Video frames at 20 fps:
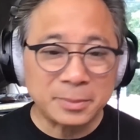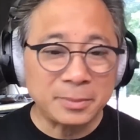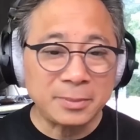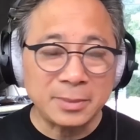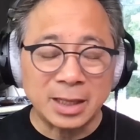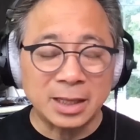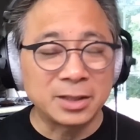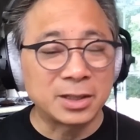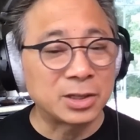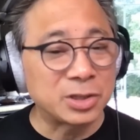
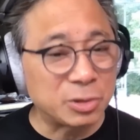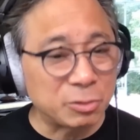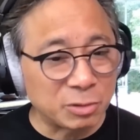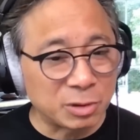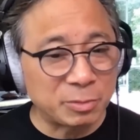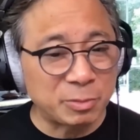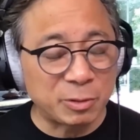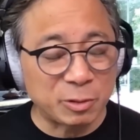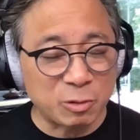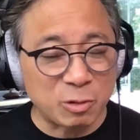It doesn't
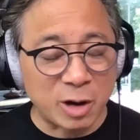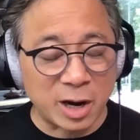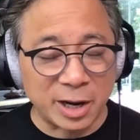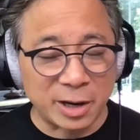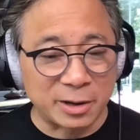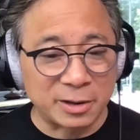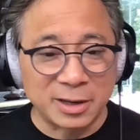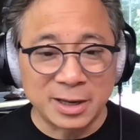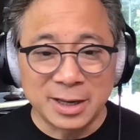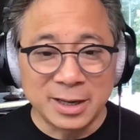
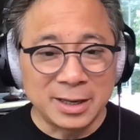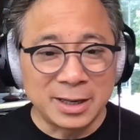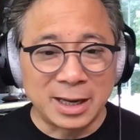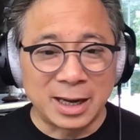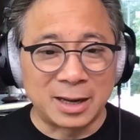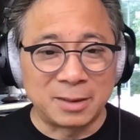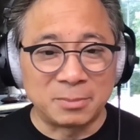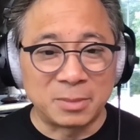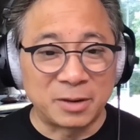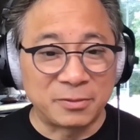require
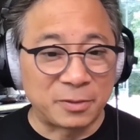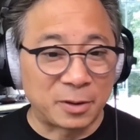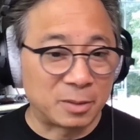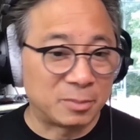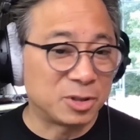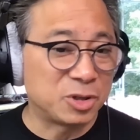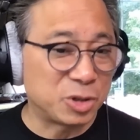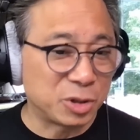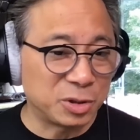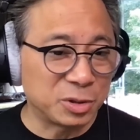a
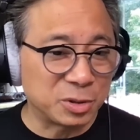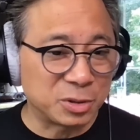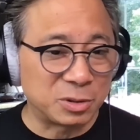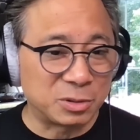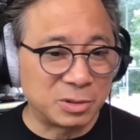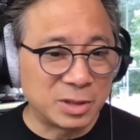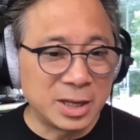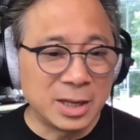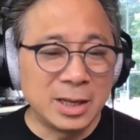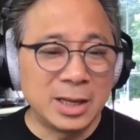pharmaceutical.
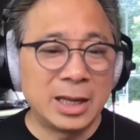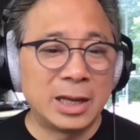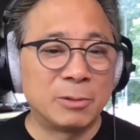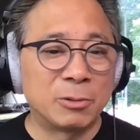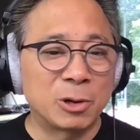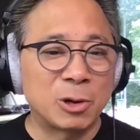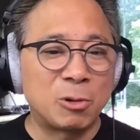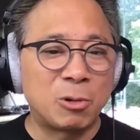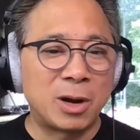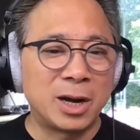It
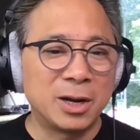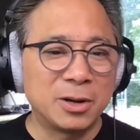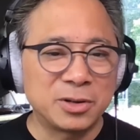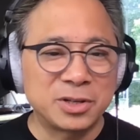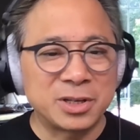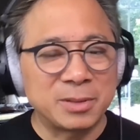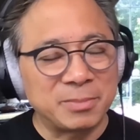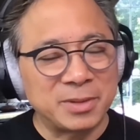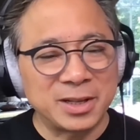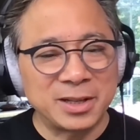requires
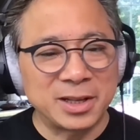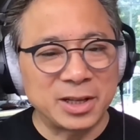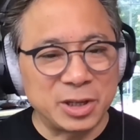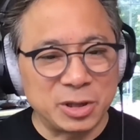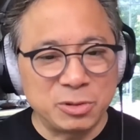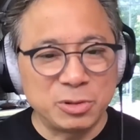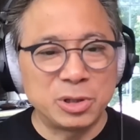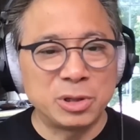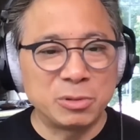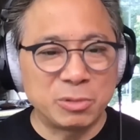something that you
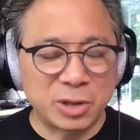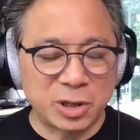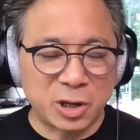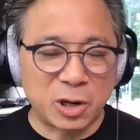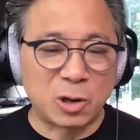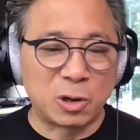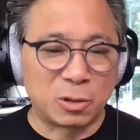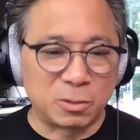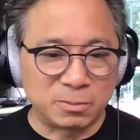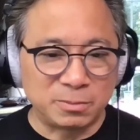do at
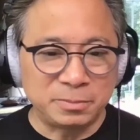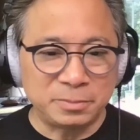home,